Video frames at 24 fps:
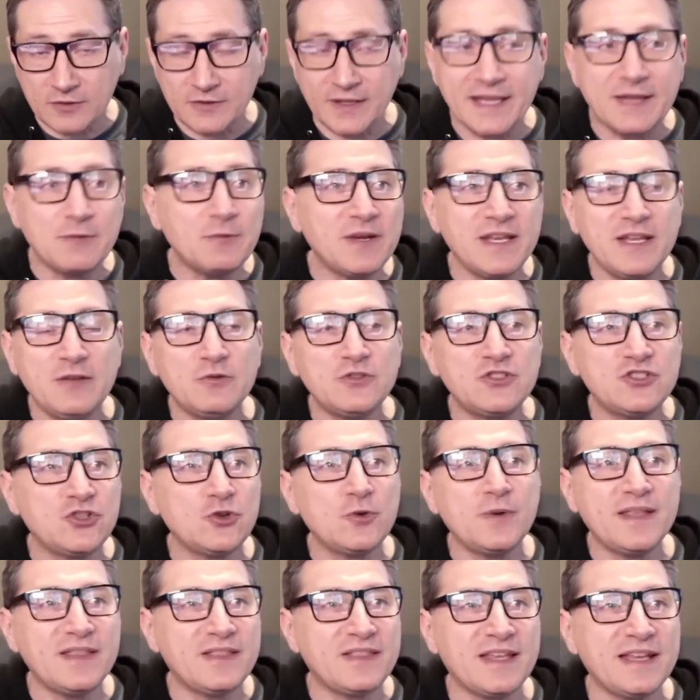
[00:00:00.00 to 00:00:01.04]
Like when he was
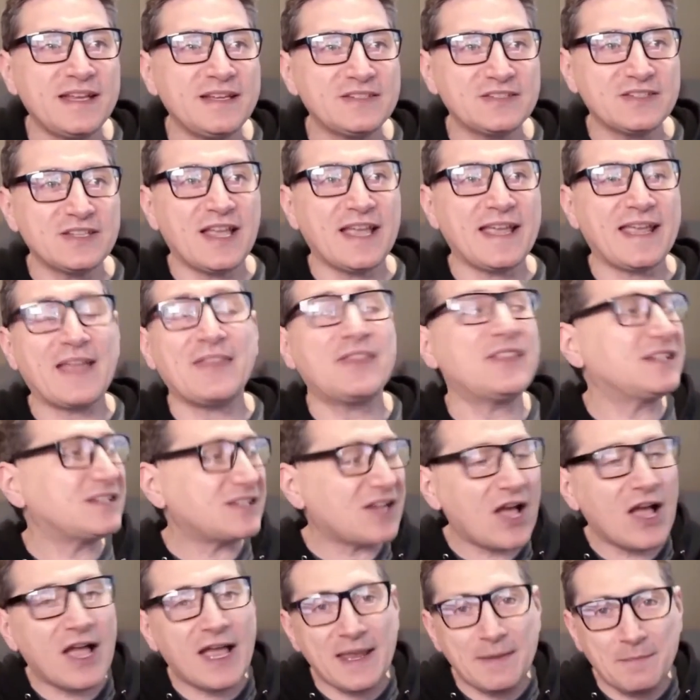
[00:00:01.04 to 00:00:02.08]
doing things like, at the
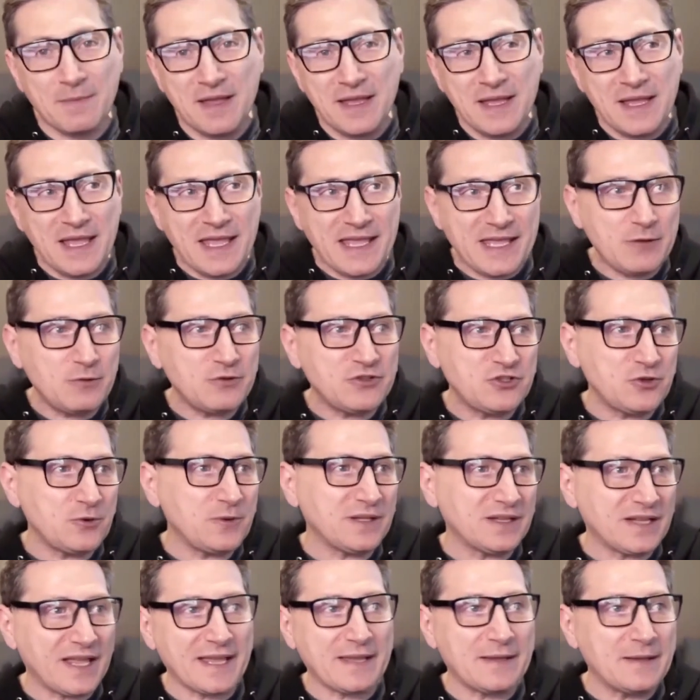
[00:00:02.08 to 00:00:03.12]
time, he was
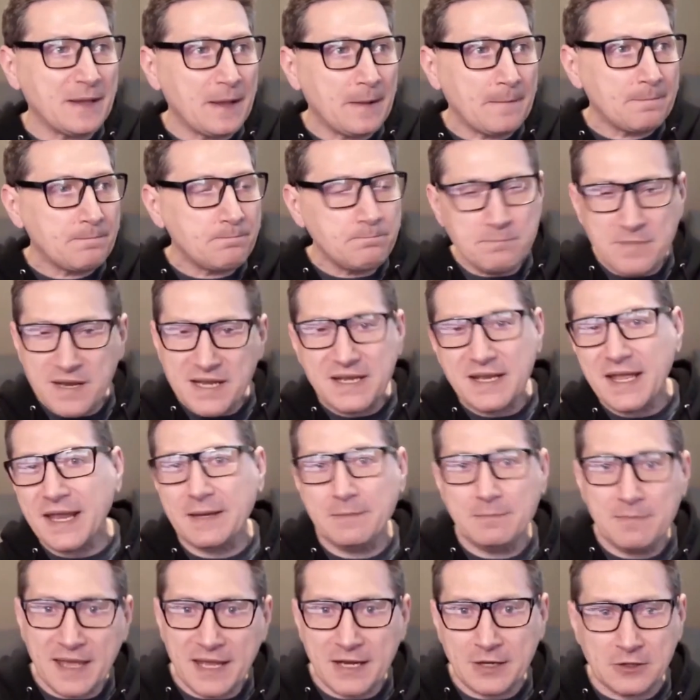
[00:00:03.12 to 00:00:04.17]
doing like
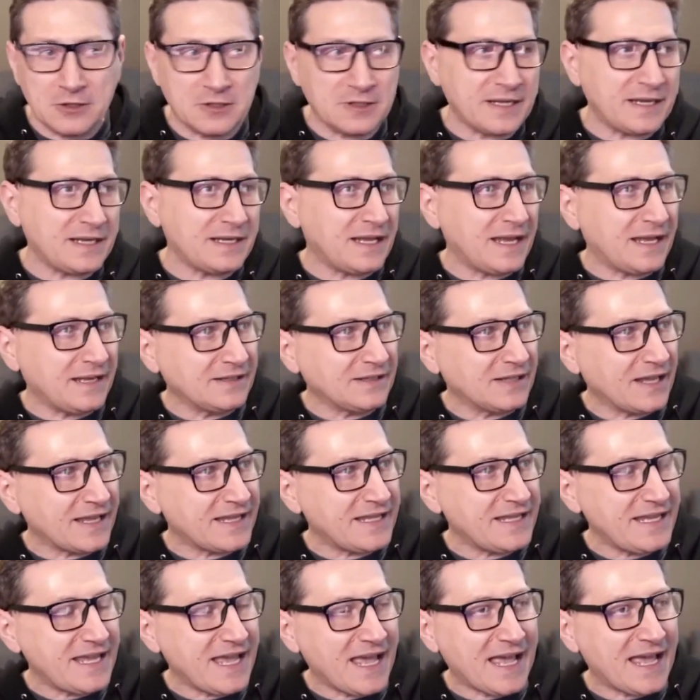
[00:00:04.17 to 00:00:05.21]
Midnight Metal and like
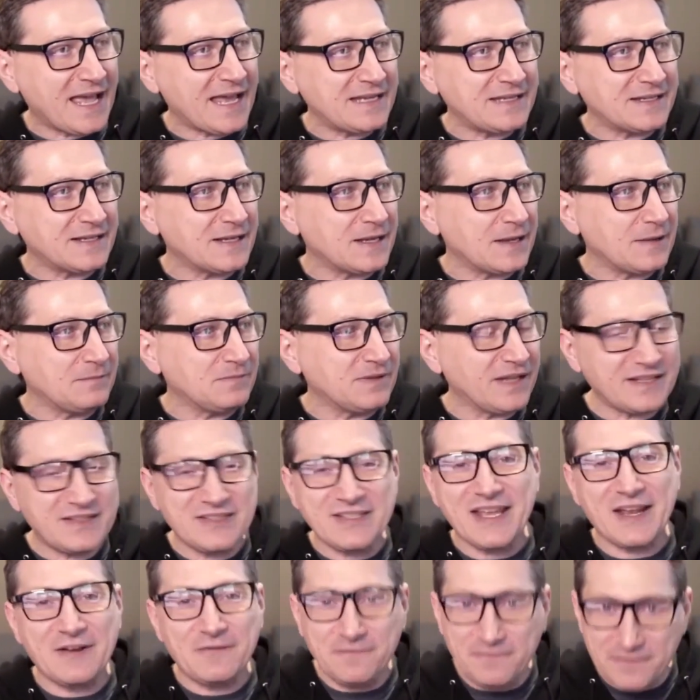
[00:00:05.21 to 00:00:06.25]
he had Let's
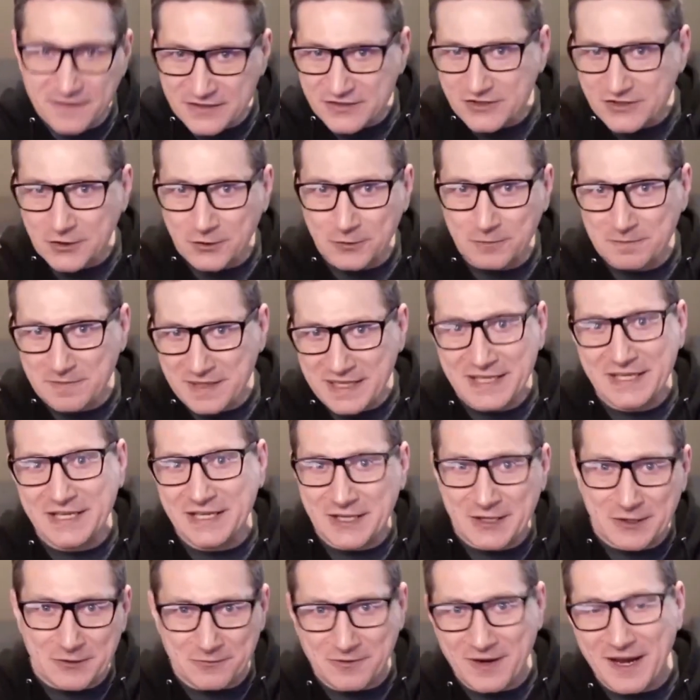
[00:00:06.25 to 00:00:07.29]
Get Physical
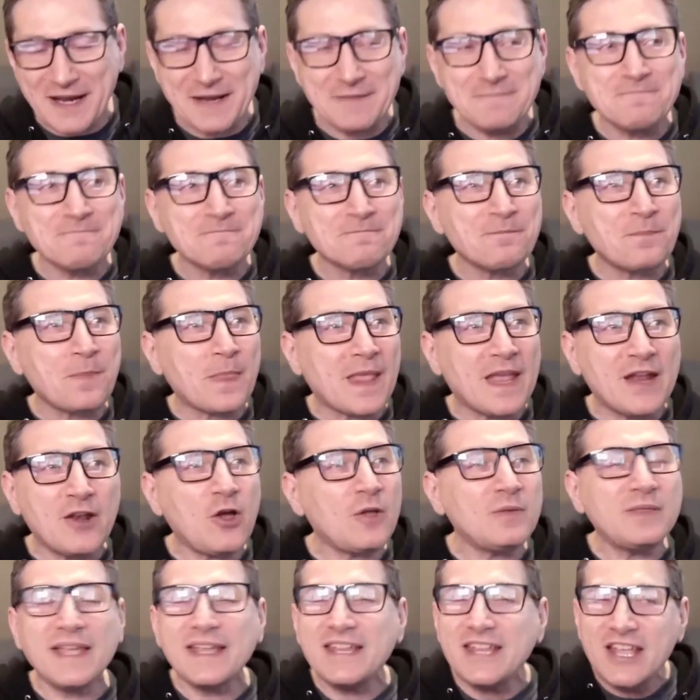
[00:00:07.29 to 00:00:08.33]
Media, right? And
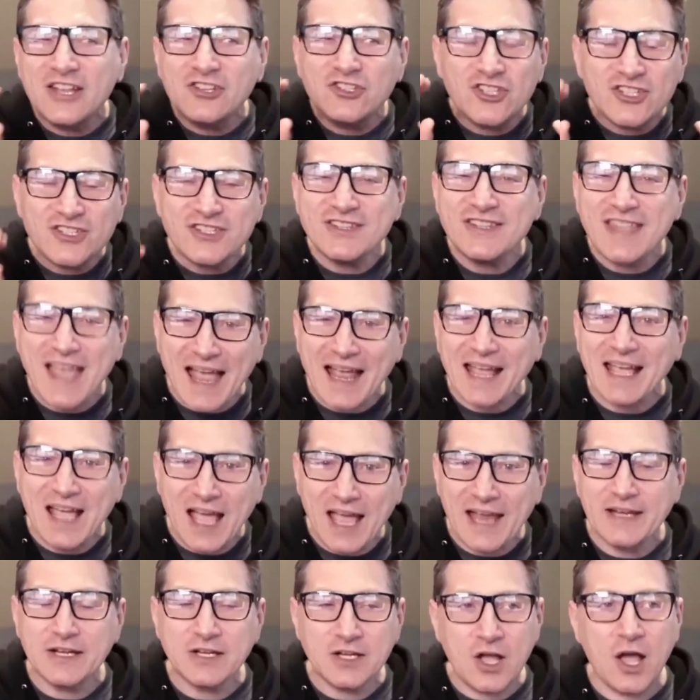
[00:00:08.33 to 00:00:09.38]
all like just that
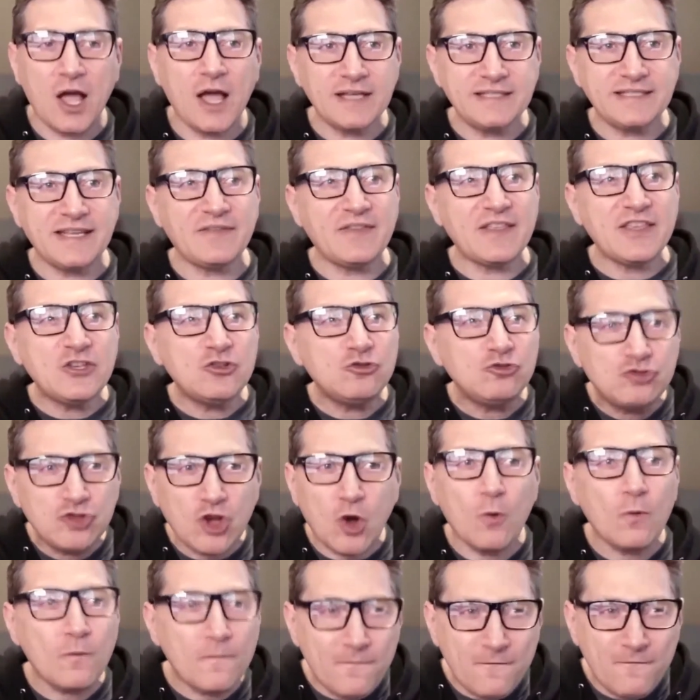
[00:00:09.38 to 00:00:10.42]
kind of content that you
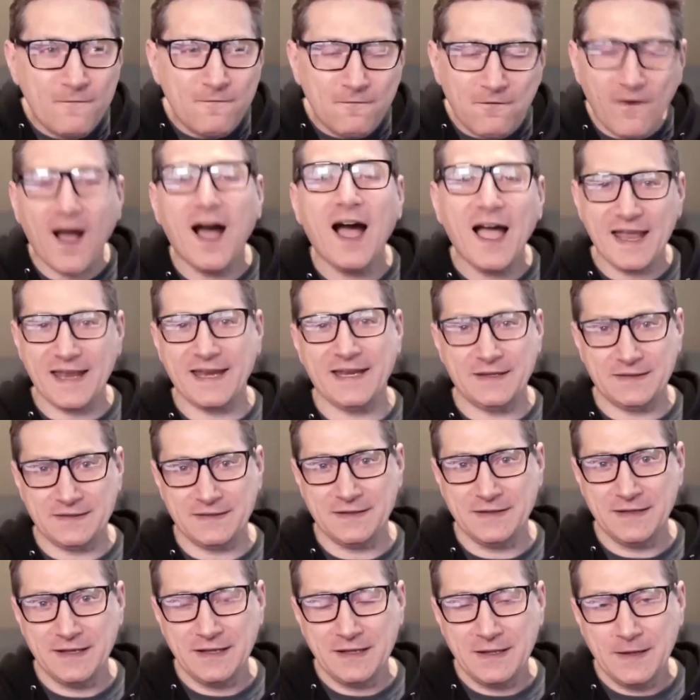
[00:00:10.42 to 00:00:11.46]
don't find
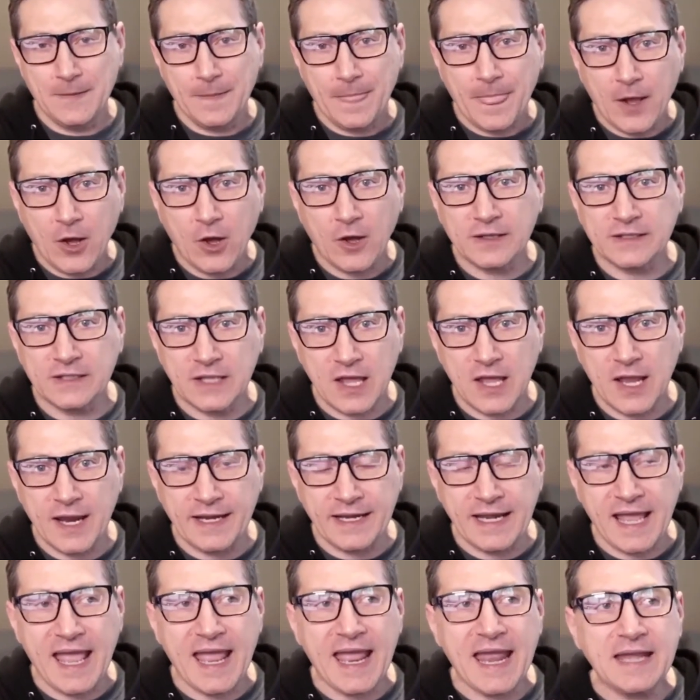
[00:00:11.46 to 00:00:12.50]

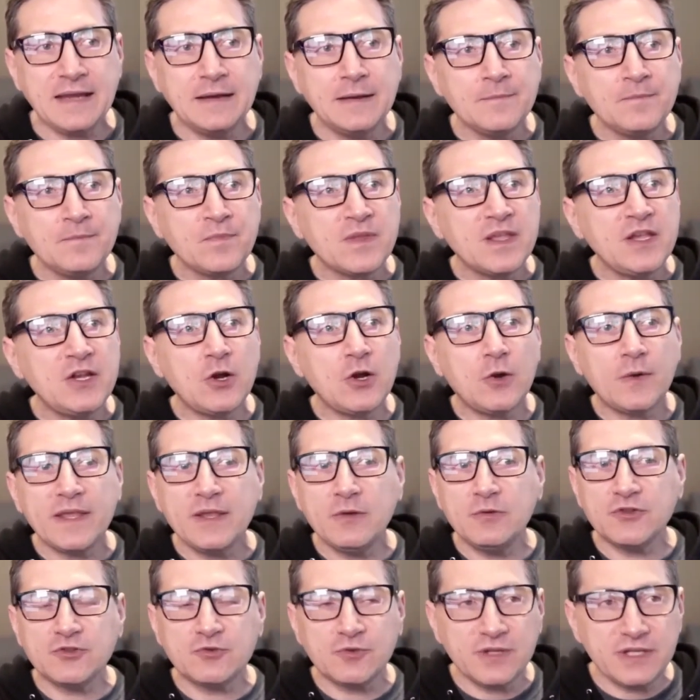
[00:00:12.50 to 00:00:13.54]
online. And, you know, he
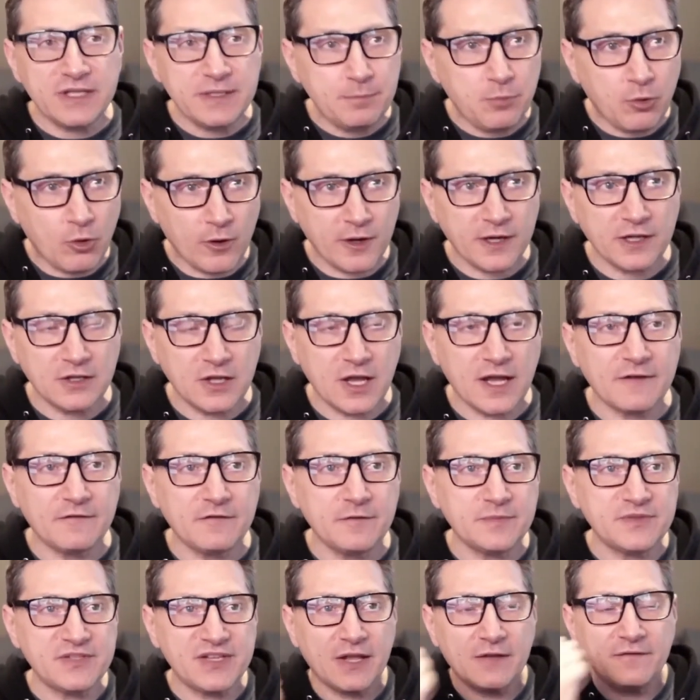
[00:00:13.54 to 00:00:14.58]
was really pouring a lot of
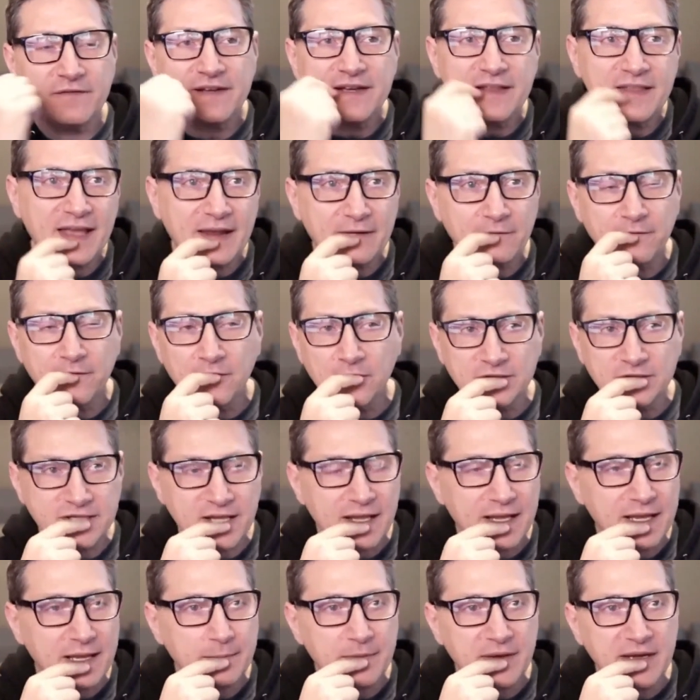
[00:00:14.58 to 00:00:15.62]
himself into that full
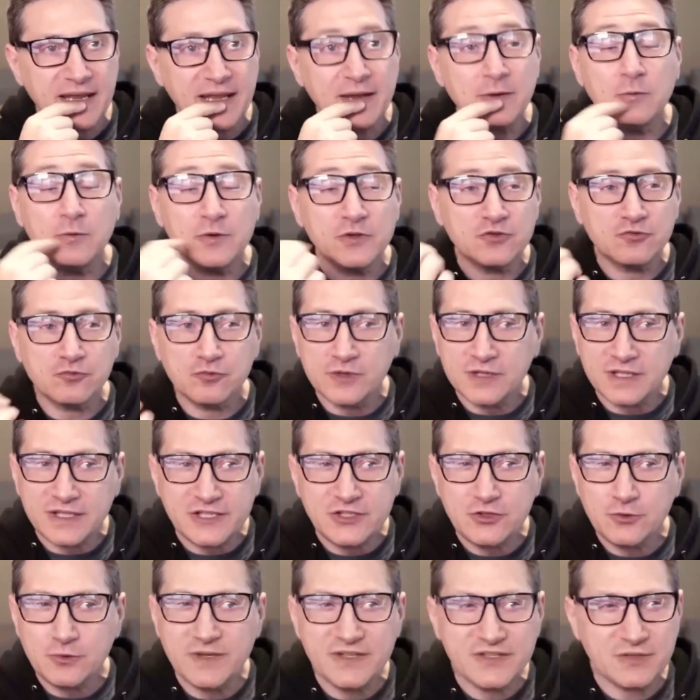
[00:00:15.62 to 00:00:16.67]
time and was really
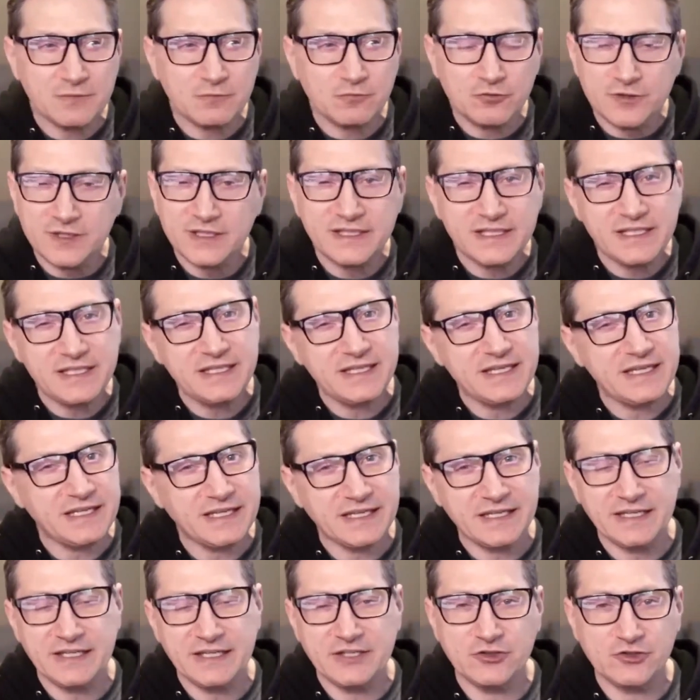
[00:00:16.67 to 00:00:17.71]
doing some really neat
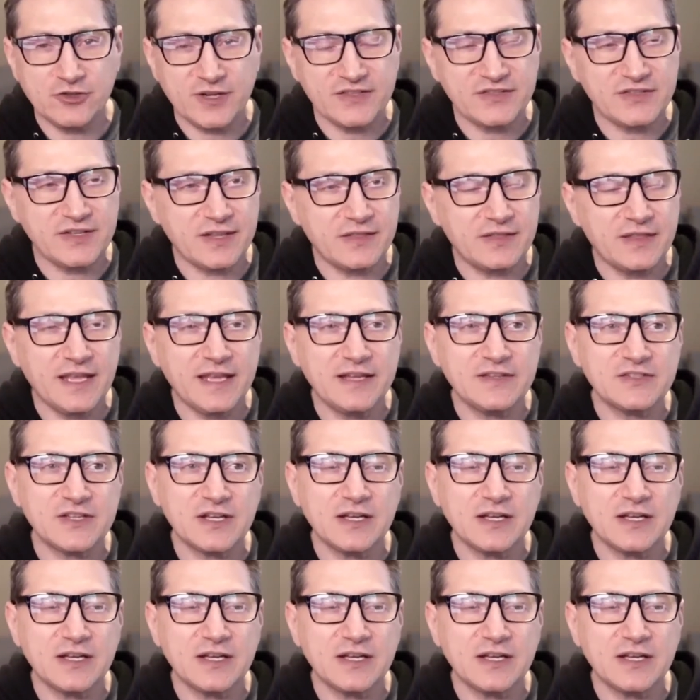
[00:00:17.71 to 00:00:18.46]
and interesting things.